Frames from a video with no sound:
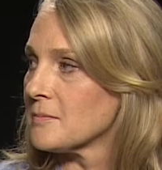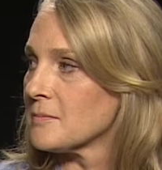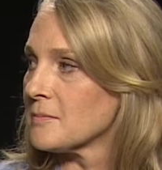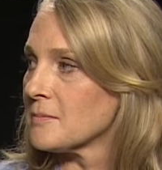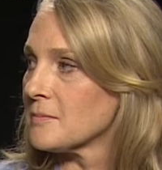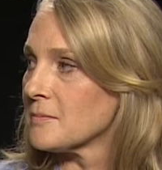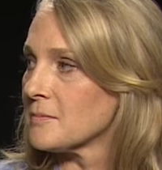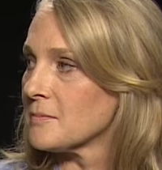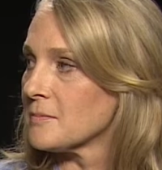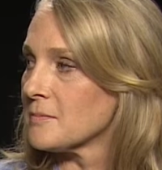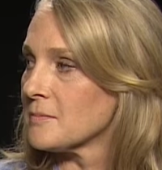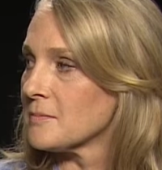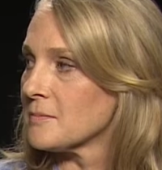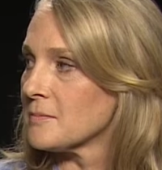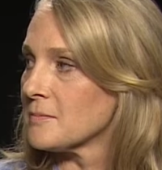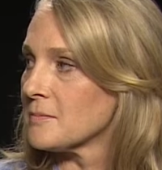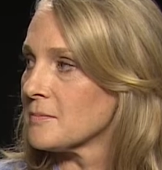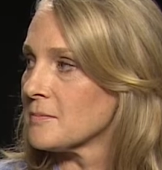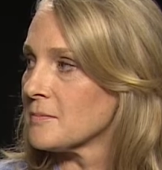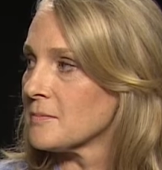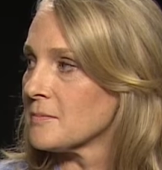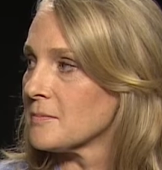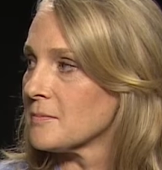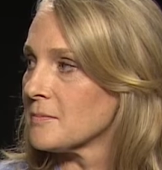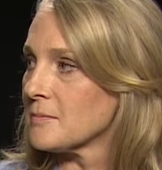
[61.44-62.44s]

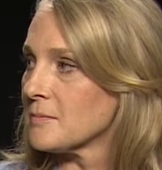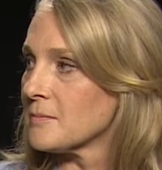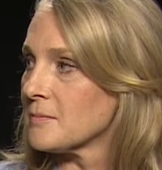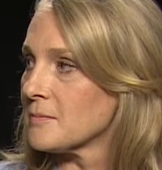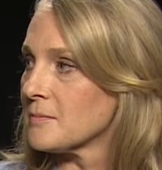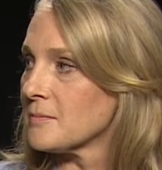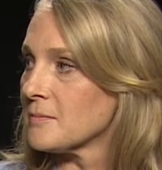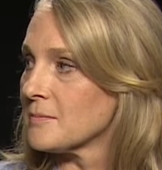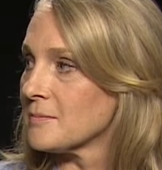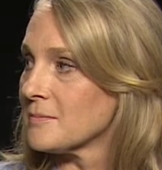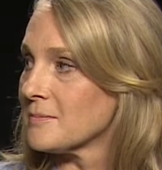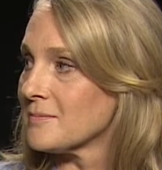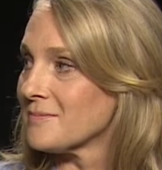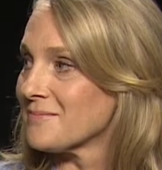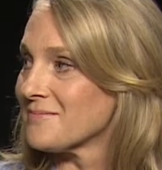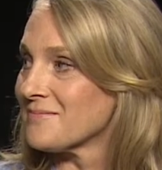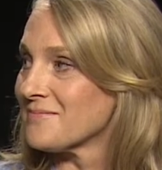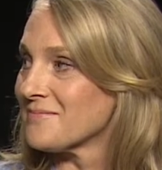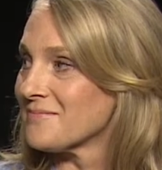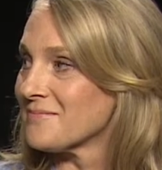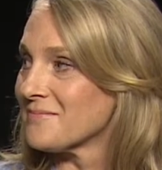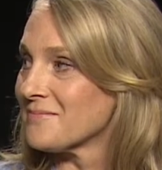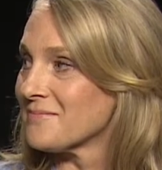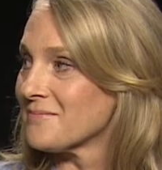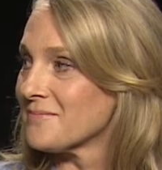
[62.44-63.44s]

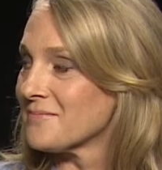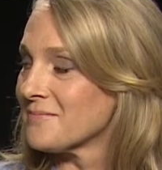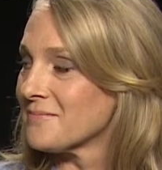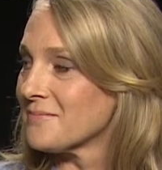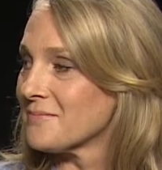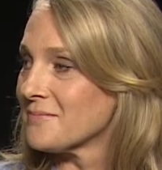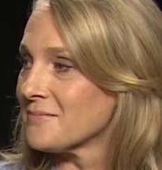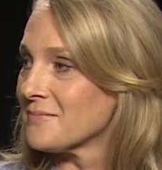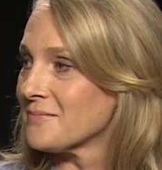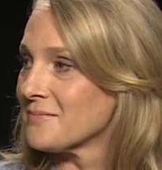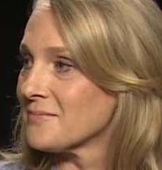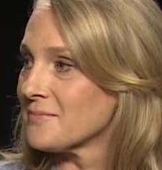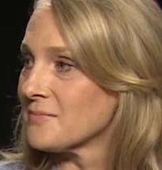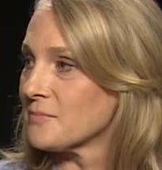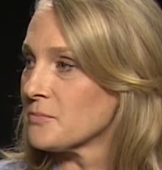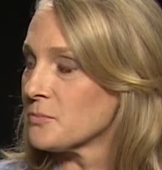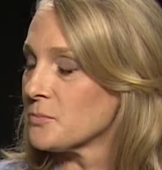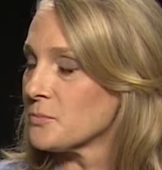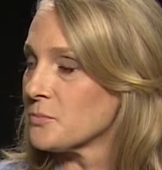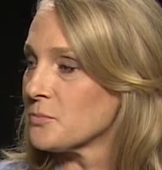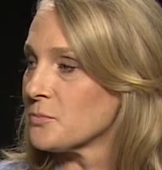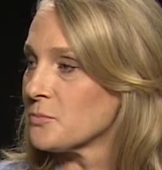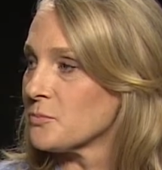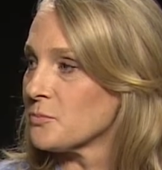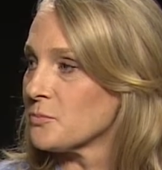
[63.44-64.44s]

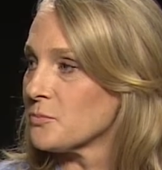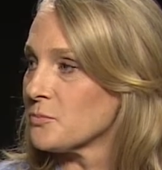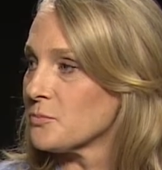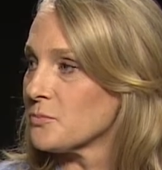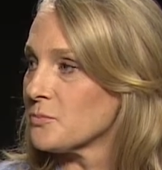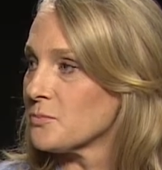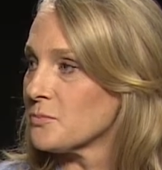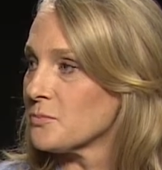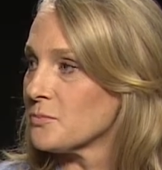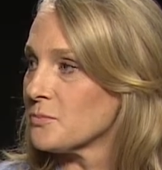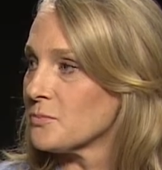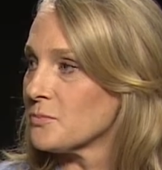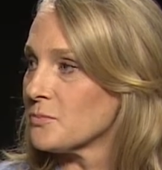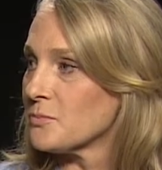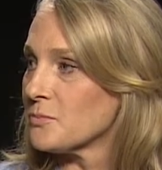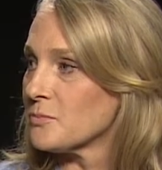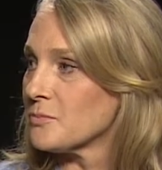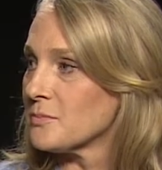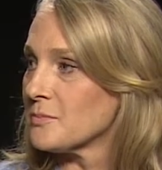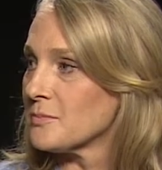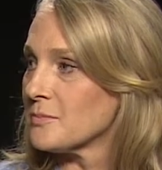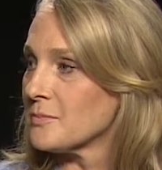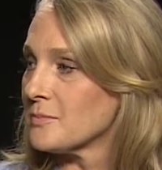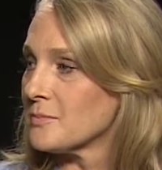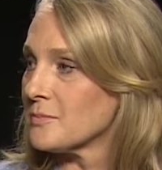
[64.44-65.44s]

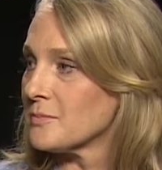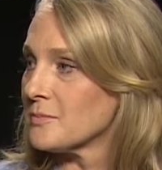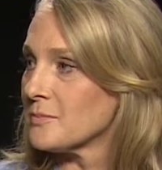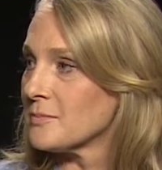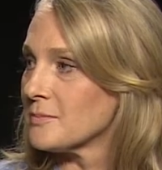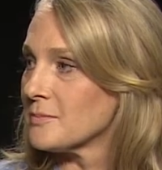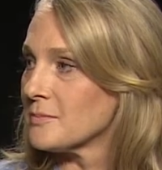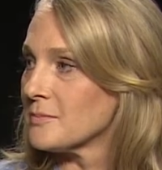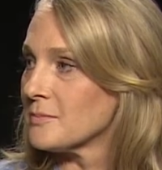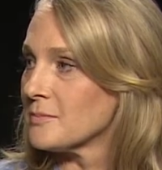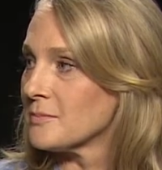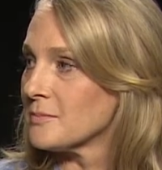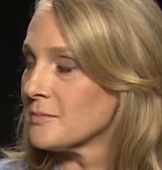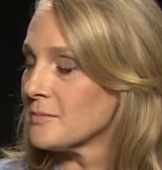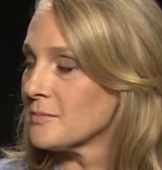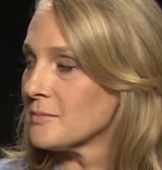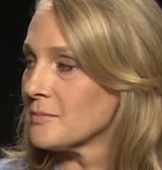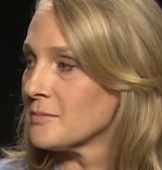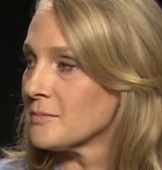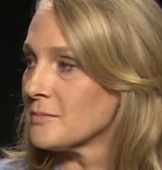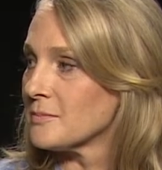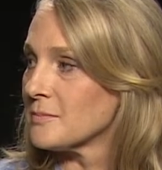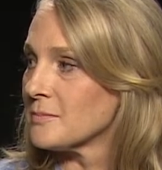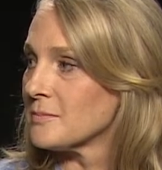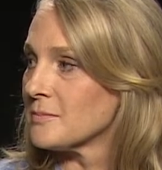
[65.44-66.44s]

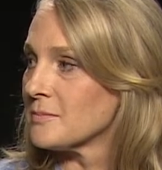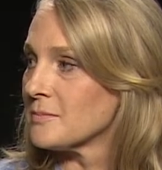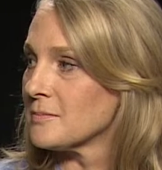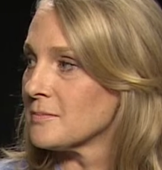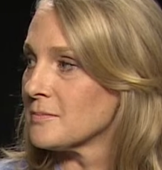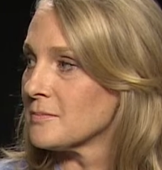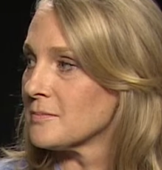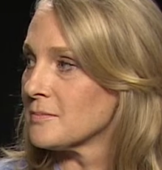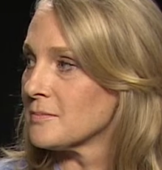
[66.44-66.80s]
No words are spoken by the person on screen.